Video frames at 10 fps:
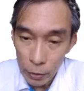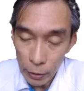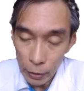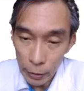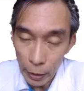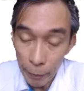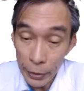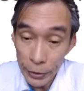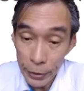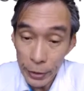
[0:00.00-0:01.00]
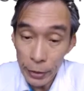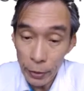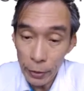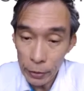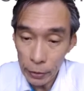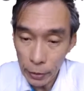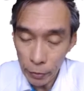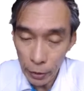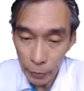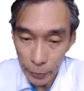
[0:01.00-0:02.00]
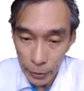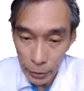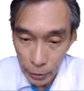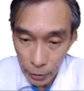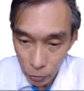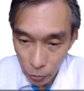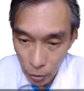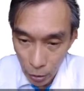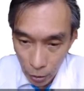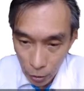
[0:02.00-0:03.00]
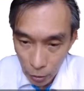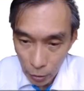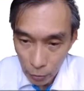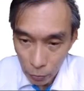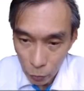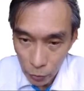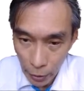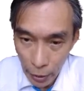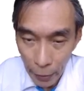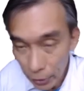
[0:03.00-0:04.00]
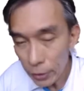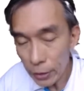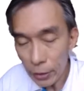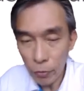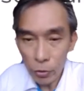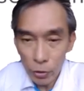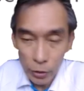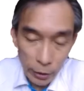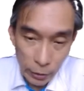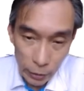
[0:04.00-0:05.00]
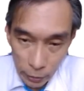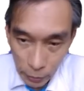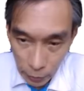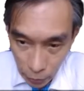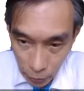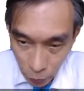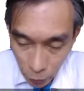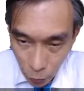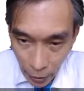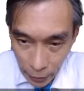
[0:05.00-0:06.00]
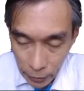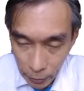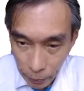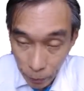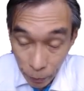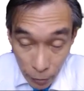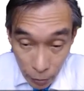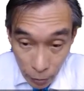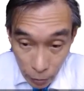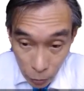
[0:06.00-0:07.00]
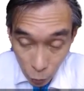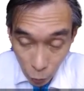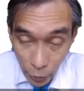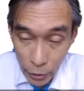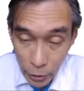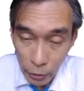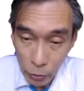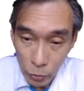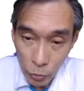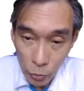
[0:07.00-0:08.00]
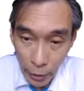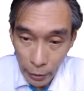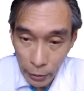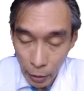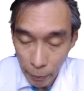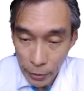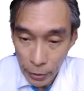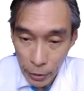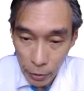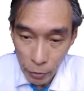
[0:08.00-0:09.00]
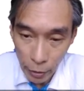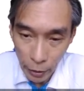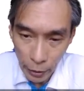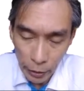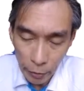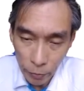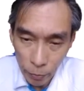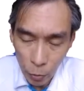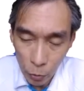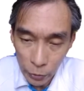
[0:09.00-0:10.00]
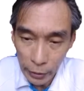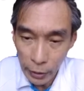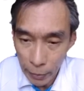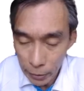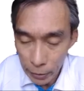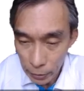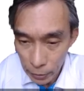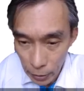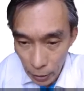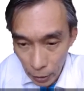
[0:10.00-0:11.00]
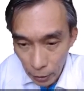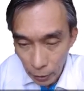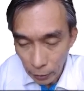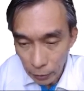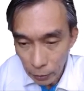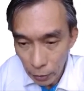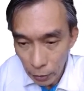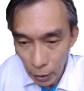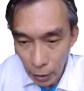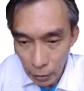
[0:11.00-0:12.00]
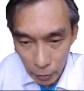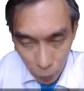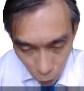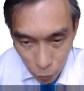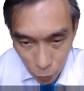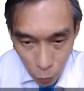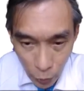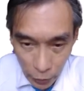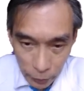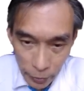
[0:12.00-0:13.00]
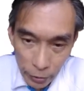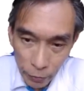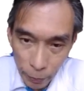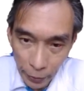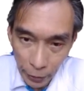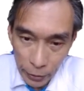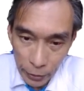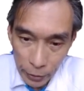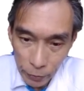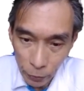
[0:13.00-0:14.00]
capacity, server capacity. So there are packages, of course, that give you higher storage and also higher capacity. You can have more databases, and there are, of course, more expensive packages for